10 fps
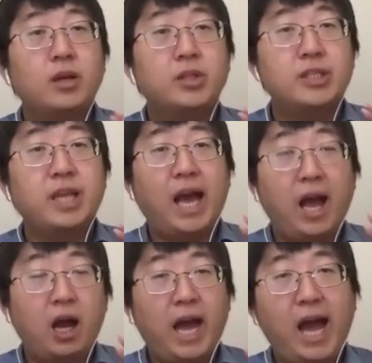this
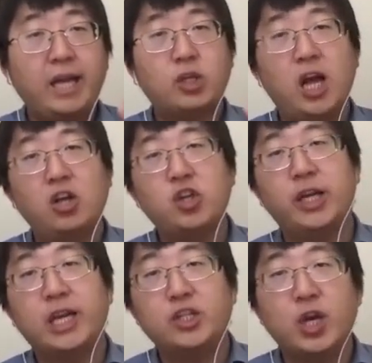hacked contract
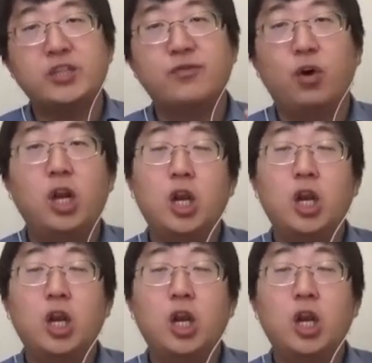can transfer